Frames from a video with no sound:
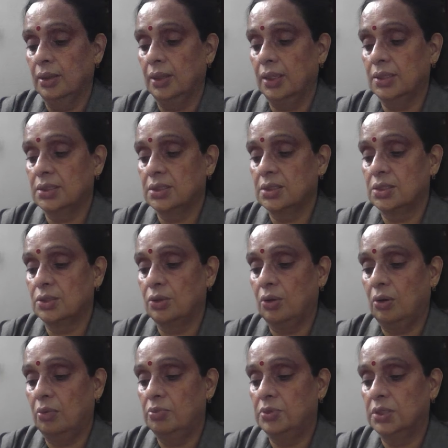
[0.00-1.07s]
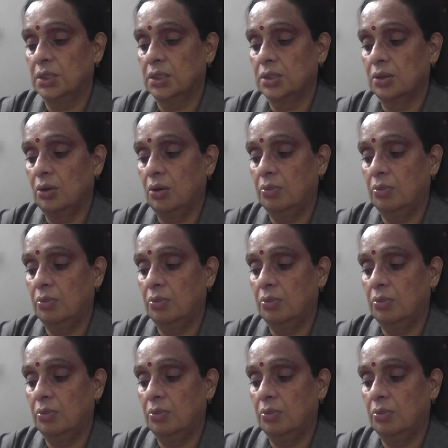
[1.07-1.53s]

Next is object,